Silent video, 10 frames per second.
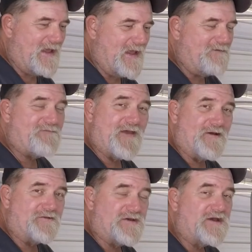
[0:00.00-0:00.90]
it
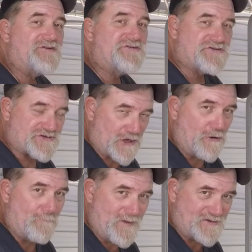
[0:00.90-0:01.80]
failed
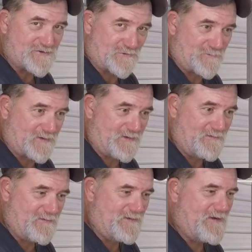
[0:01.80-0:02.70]
so miserably
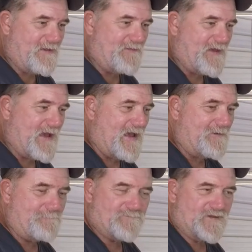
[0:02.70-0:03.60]

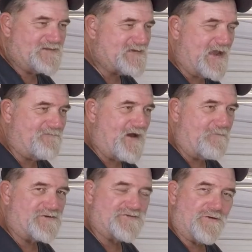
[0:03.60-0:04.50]
that, let's say if I
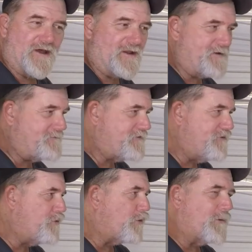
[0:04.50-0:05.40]
was running
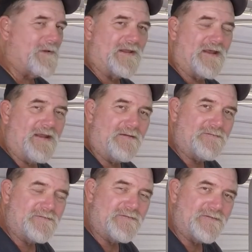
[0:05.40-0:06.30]
normally
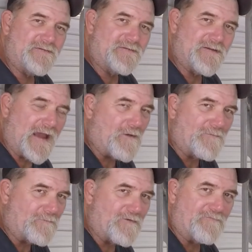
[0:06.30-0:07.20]
down
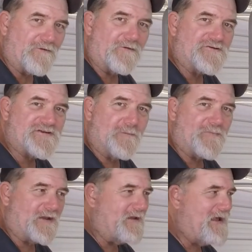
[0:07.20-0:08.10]
the river or
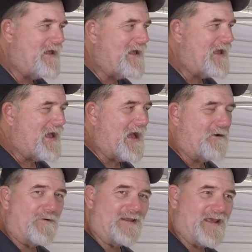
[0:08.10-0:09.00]
something, I
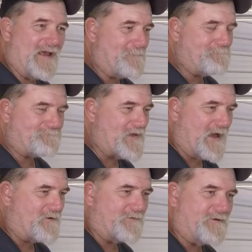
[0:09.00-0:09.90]
would get,
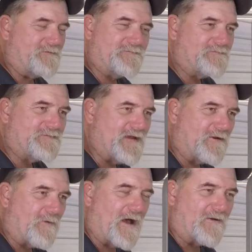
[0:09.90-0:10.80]
I don't know, take
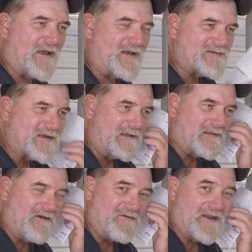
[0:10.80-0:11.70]
a wild guess,
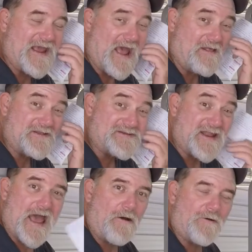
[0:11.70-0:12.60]
11 gallons an
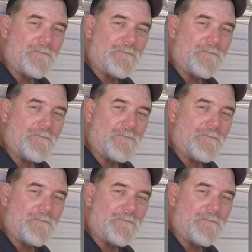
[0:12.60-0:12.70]
hour.